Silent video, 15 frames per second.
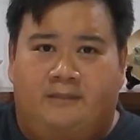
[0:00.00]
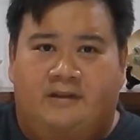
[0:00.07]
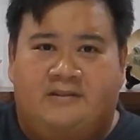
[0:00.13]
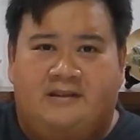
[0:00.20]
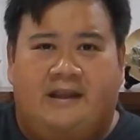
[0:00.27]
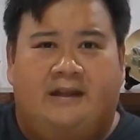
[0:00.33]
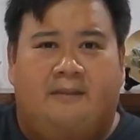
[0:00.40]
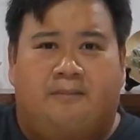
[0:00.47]

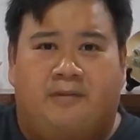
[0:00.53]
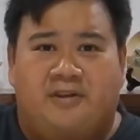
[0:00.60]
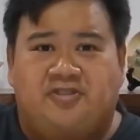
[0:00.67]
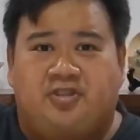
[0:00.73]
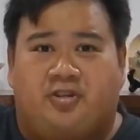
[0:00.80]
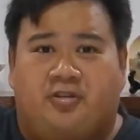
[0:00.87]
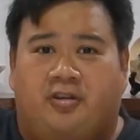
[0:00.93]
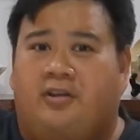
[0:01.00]
it's like a
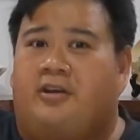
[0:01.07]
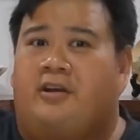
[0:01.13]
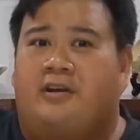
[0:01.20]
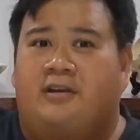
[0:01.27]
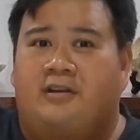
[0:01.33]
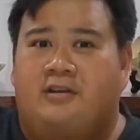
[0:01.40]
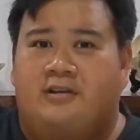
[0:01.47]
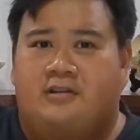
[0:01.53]
pressure cooker.
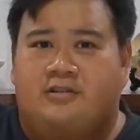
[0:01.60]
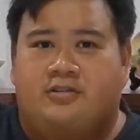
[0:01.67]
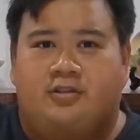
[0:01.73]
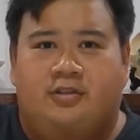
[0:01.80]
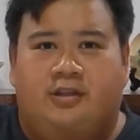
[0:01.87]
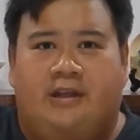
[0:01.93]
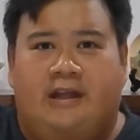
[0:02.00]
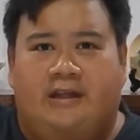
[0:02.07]
So
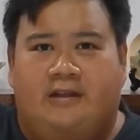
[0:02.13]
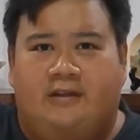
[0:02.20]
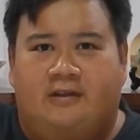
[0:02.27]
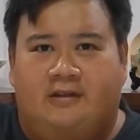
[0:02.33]
you